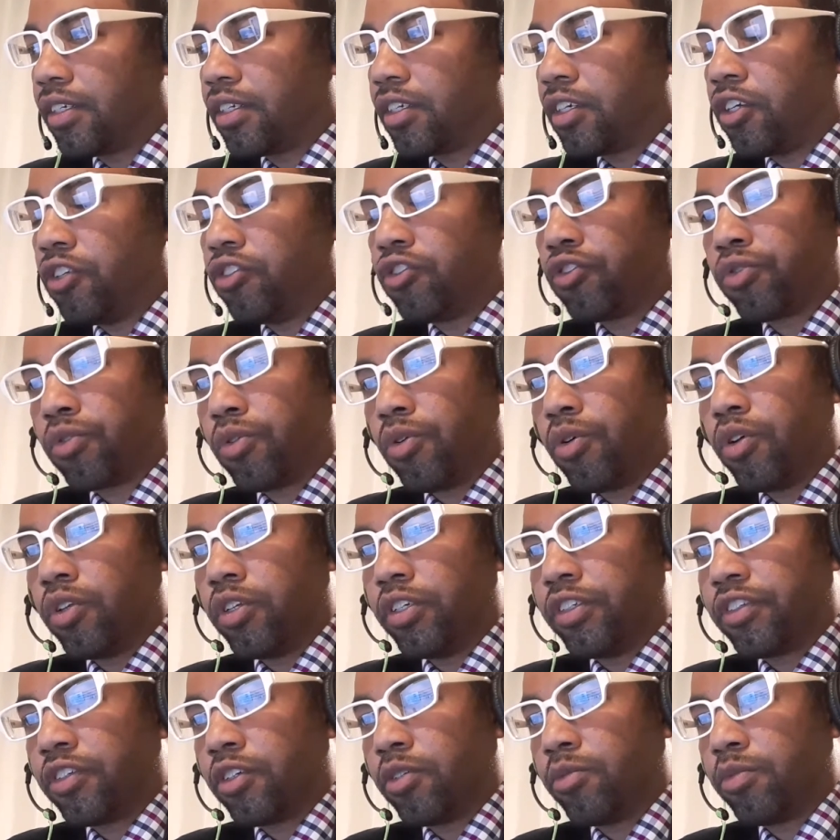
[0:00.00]
control
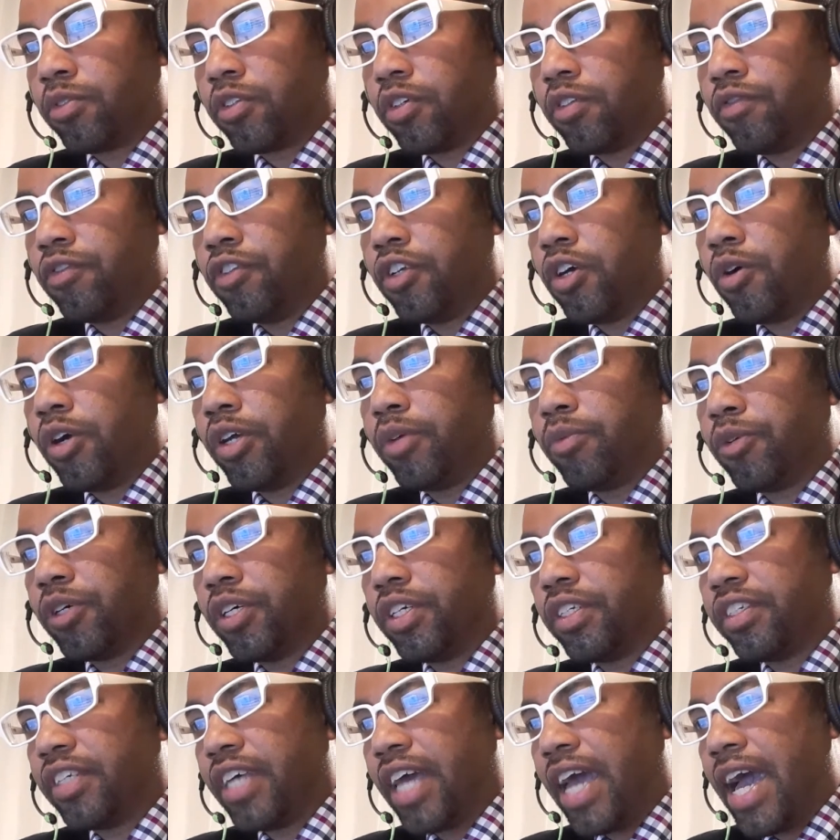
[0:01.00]
in terms of knowing where
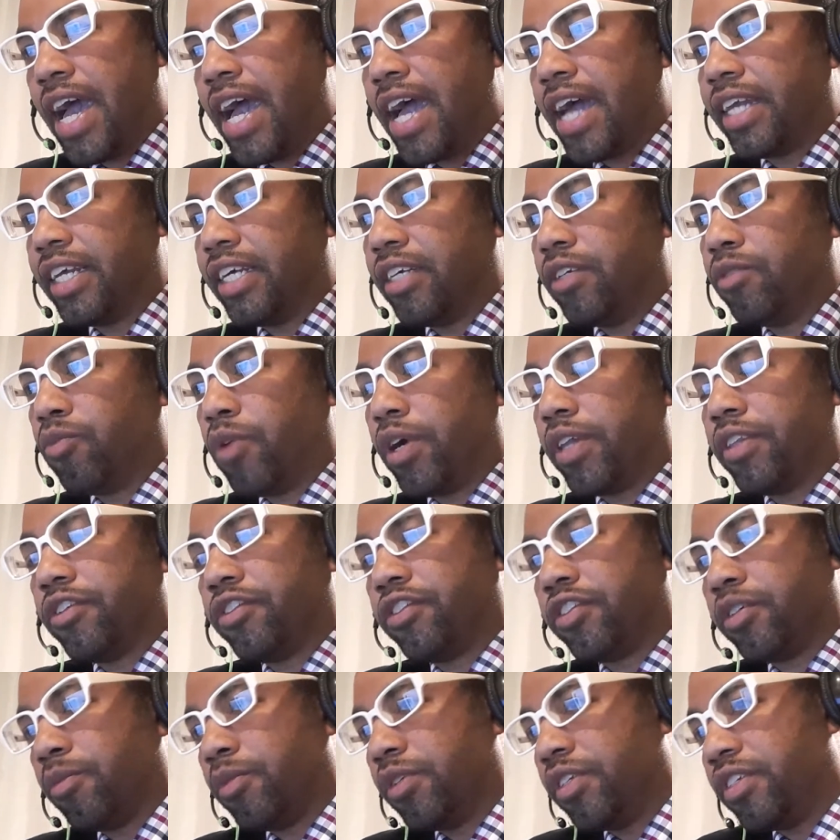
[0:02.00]
it's at and whether
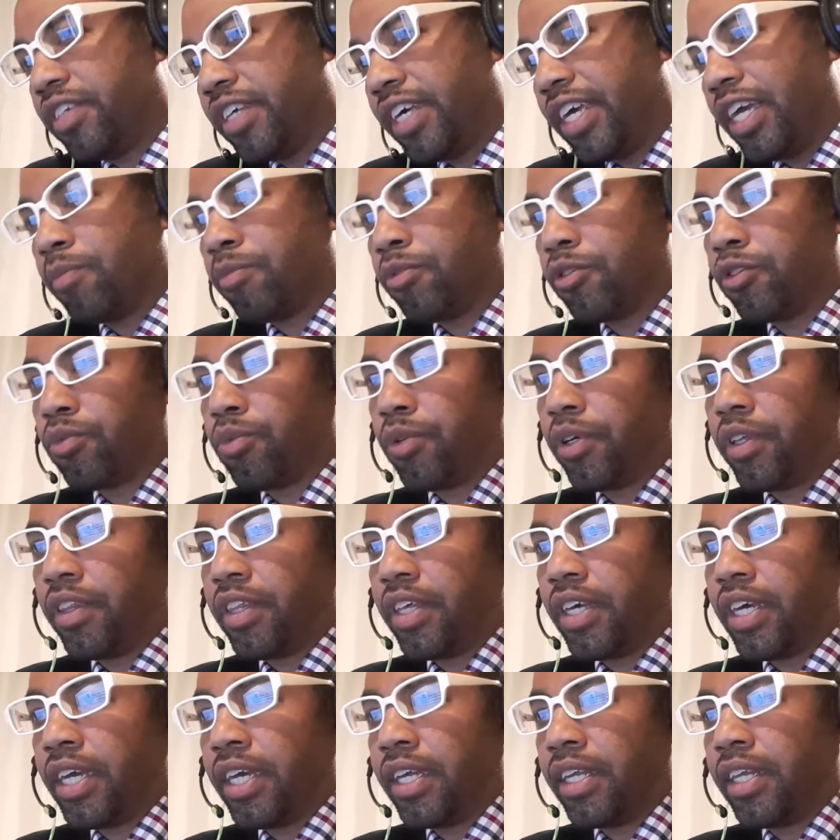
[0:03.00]
someone's tampered with
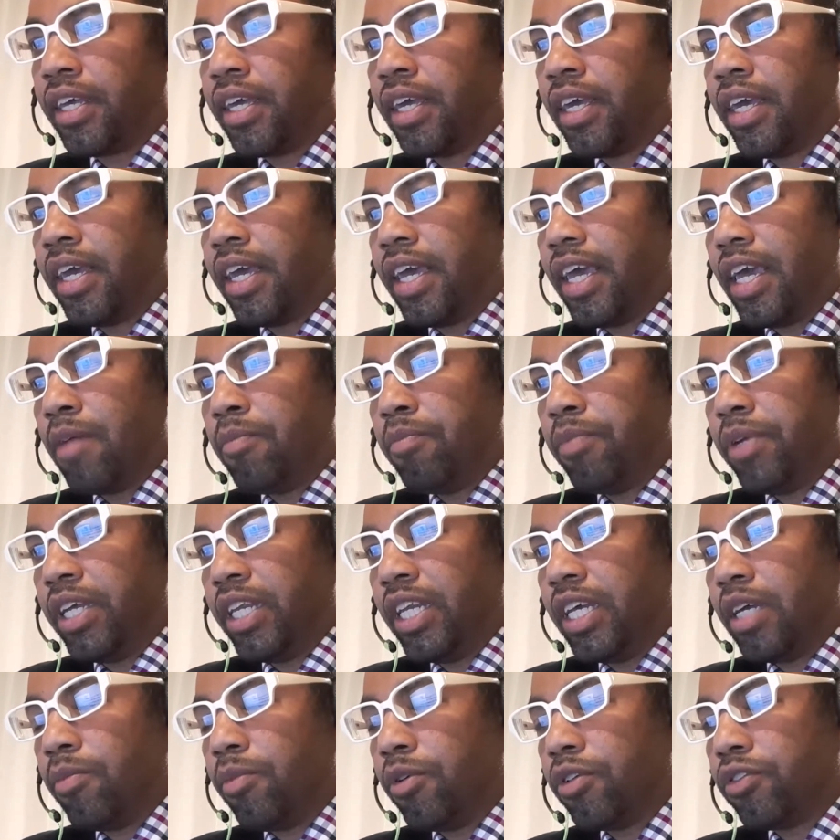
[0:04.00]
it, and being
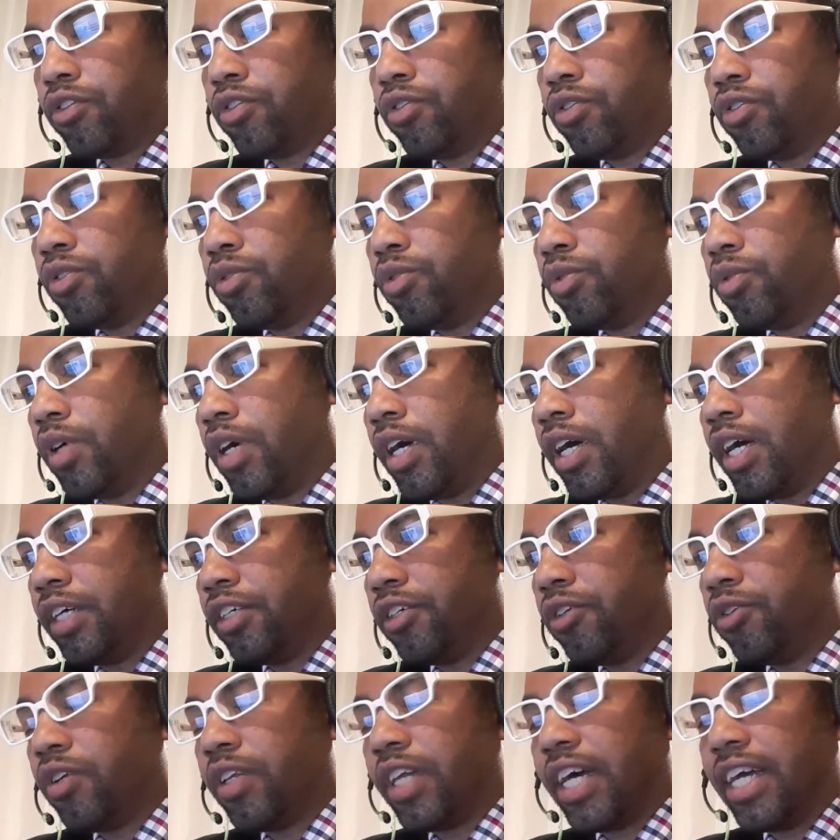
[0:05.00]
able to
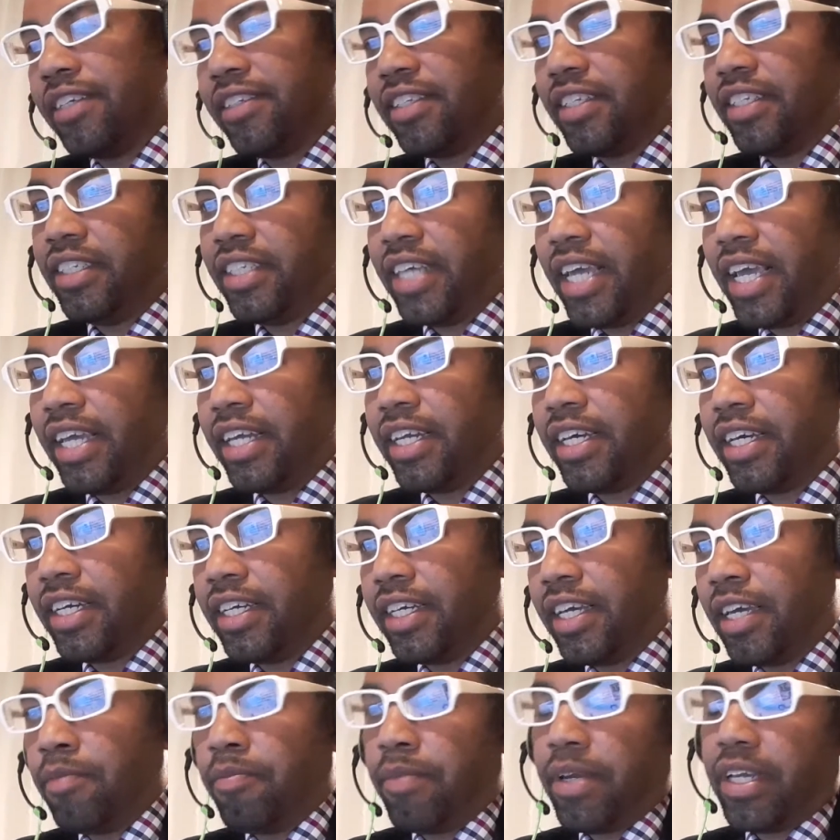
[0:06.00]
utilize the
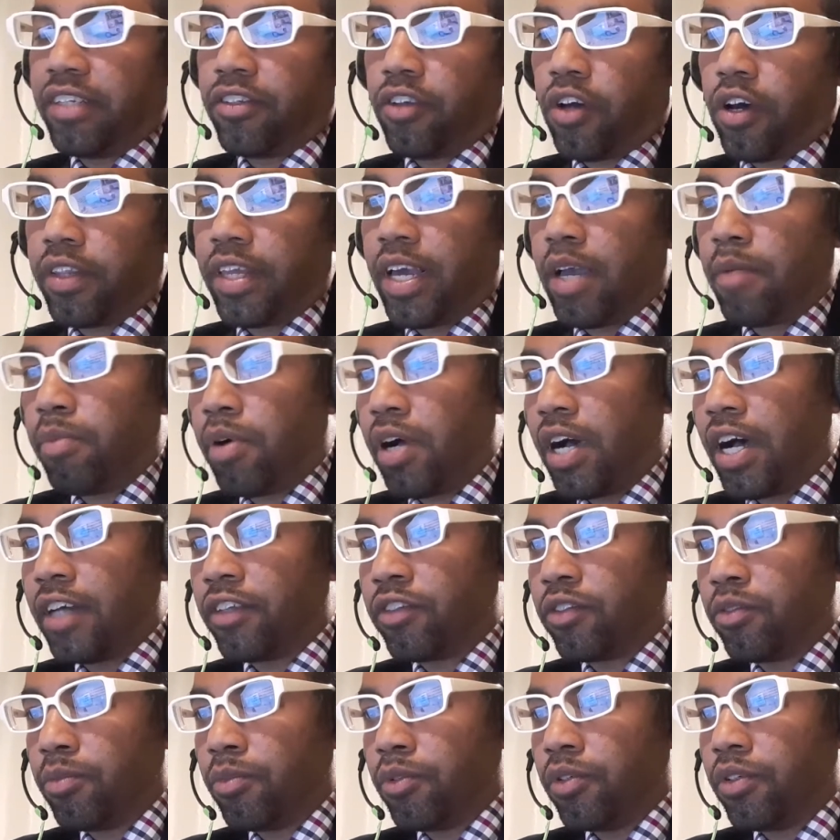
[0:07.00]
data, it makes all that
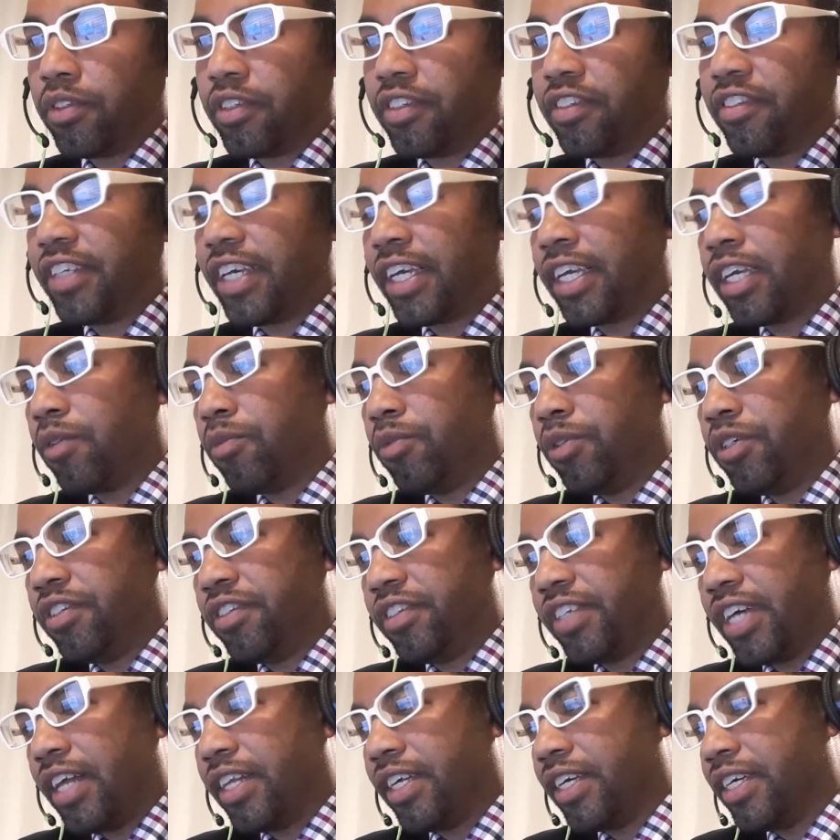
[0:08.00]
possible. The second we
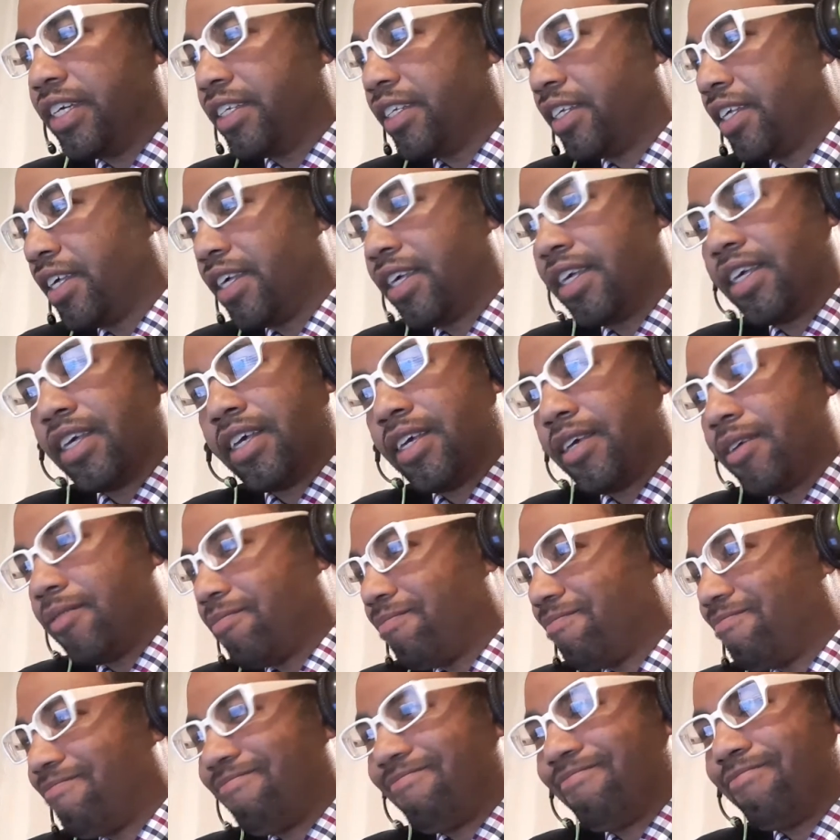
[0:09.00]
sell it,
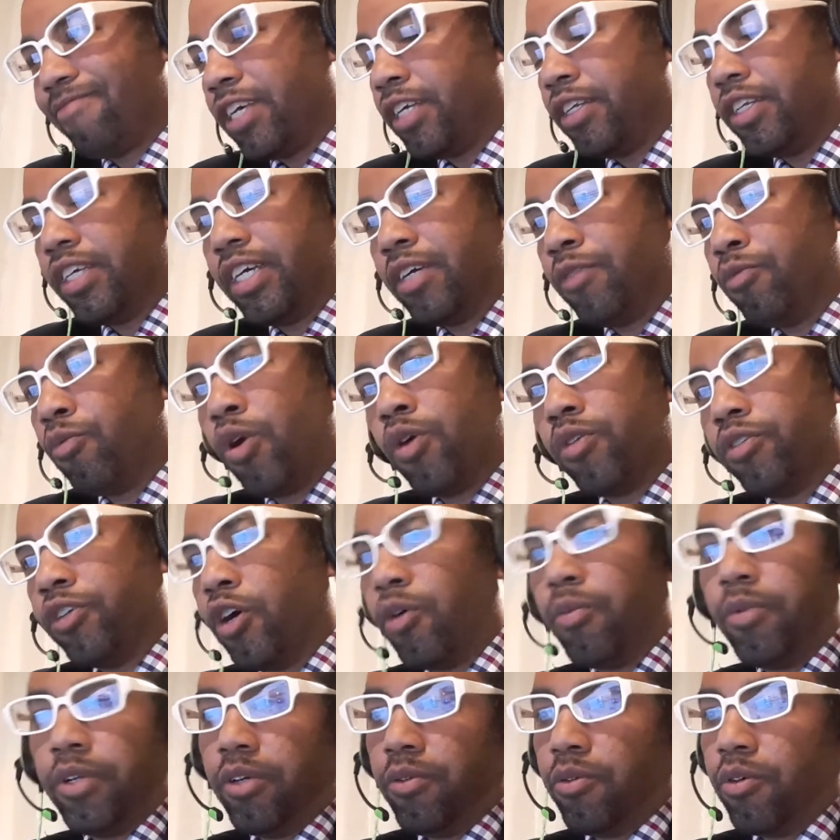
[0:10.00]
it won't.
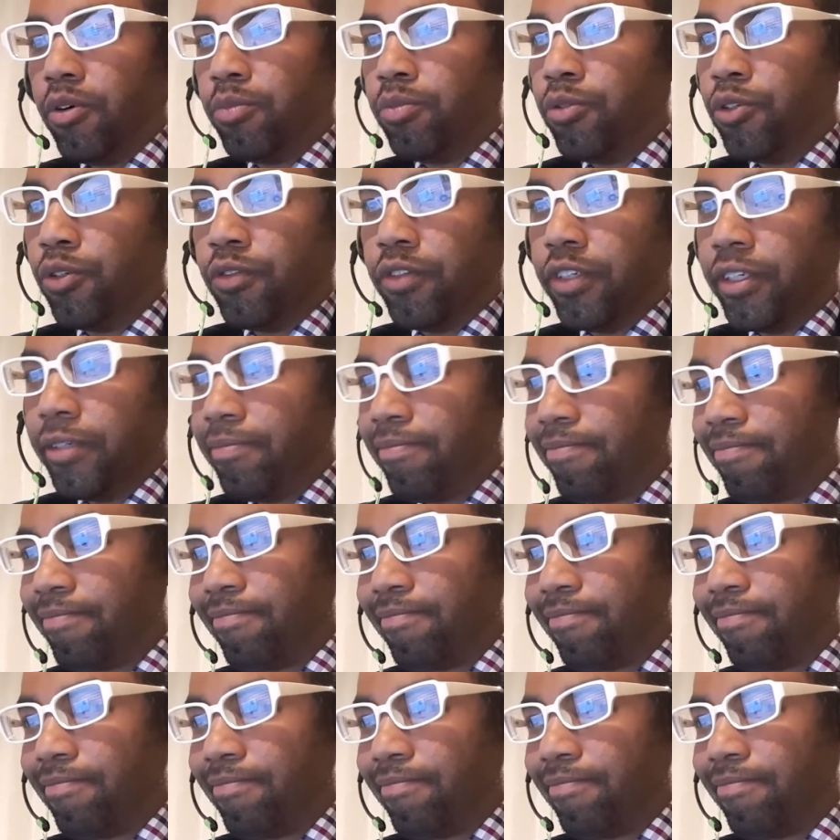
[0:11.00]
Nobody will approve it.